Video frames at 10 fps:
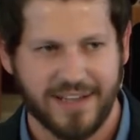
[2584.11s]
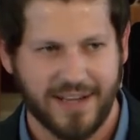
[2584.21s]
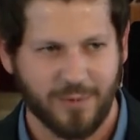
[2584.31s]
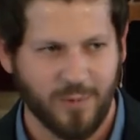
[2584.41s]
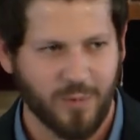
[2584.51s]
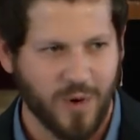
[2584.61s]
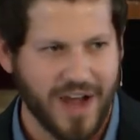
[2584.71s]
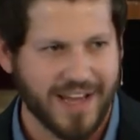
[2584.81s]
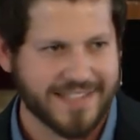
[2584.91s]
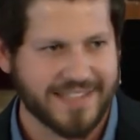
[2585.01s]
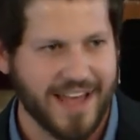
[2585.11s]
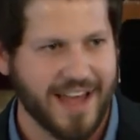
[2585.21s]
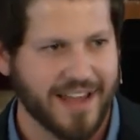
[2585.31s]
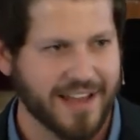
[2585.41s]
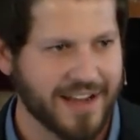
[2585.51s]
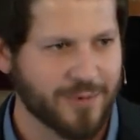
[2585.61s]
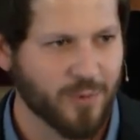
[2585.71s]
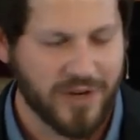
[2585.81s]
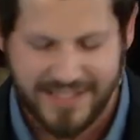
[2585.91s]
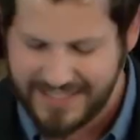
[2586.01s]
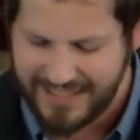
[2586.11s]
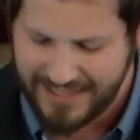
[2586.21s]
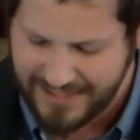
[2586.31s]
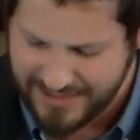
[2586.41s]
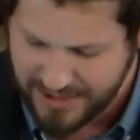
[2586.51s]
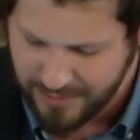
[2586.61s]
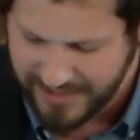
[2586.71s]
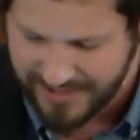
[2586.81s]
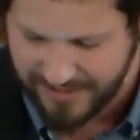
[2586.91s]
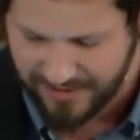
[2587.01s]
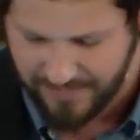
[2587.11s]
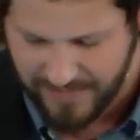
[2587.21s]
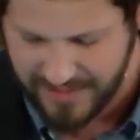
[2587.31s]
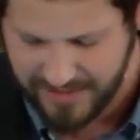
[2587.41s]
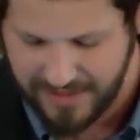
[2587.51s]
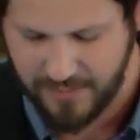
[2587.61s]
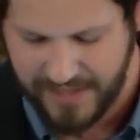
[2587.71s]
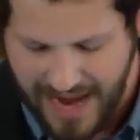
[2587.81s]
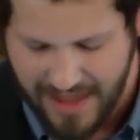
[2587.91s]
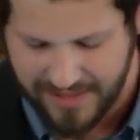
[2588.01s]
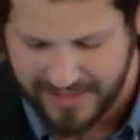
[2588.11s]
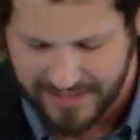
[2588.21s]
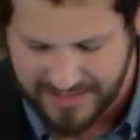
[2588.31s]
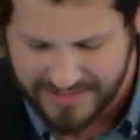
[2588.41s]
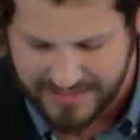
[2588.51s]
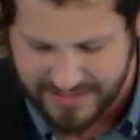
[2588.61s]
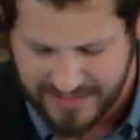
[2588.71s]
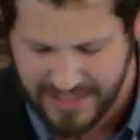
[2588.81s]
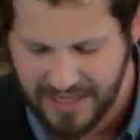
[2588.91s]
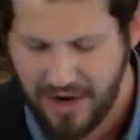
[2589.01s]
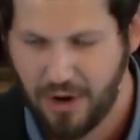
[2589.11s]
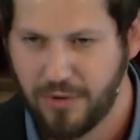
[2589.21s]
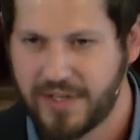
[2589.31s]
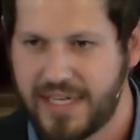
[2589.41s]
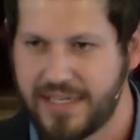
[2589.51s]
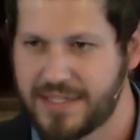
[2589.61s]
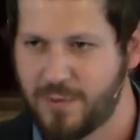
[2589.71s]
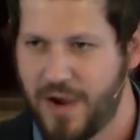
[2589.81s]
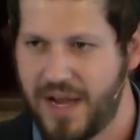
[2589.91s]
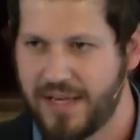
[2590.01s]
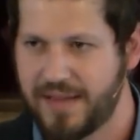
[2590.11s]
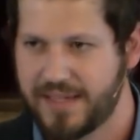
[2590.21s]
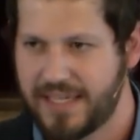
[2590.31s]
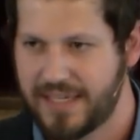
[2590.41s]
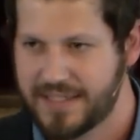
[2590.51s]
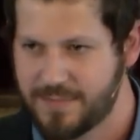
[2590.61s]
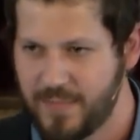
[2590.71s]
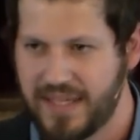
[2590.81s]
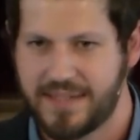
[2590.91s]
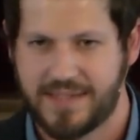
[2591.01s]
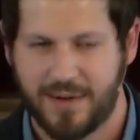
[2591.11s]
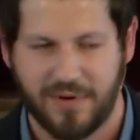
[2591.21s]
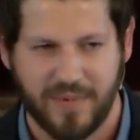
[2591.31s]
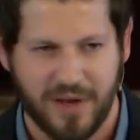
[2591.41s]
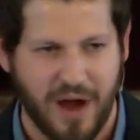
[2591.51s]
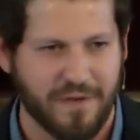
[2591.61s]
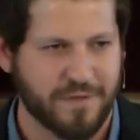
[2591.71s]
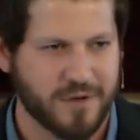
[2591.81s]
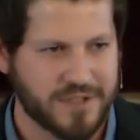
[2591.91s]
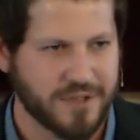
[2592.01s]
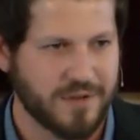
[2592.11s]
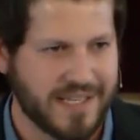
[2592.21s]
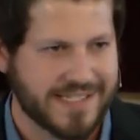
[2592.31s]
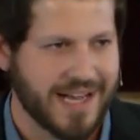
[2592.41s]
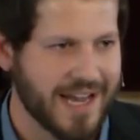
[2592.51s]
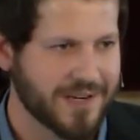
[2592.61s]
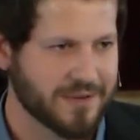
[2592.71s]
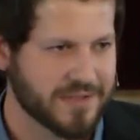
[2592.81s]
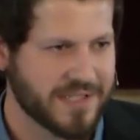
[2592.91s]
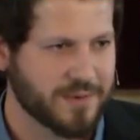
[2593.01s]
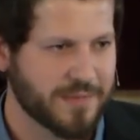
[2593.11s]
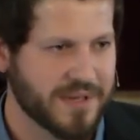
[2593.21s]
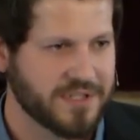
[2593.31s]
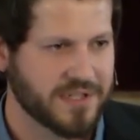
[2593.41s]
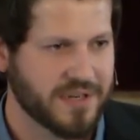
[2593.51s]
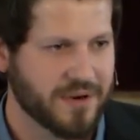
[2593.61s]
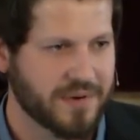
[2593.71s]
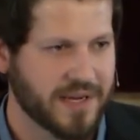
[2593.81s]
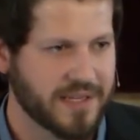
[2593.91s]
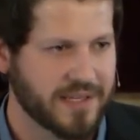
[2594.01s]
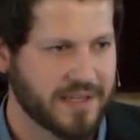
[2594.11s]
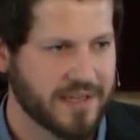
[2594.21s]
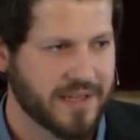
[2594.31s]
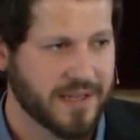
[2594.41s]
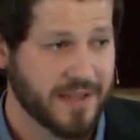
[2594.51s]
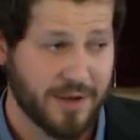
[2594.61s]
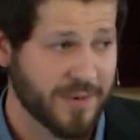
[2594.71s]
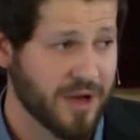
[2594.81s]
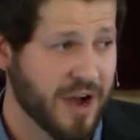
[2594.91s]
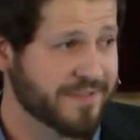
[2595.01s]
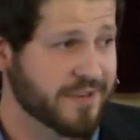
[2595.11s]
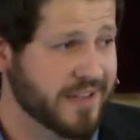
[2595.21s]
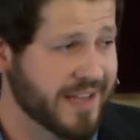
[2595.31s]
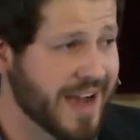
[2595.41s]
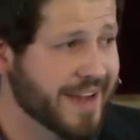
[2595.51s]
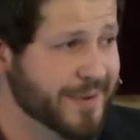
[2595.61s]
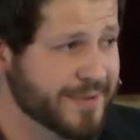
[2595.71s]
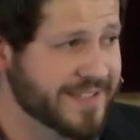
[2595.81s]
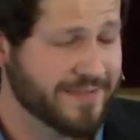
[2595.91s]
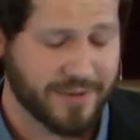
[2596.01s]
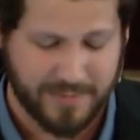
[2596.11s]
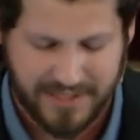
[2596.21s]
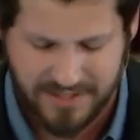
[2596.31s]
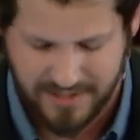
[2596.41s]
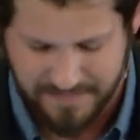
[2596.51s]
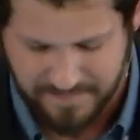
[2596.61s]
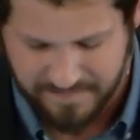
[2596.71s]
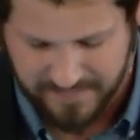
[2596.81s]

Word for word: Like, why is that? Like, what is he doing here? And the reality is that all the king's wine and the king's meats, they would have been offered to these idols that we mentioned already, that have been offered to the idols of the region.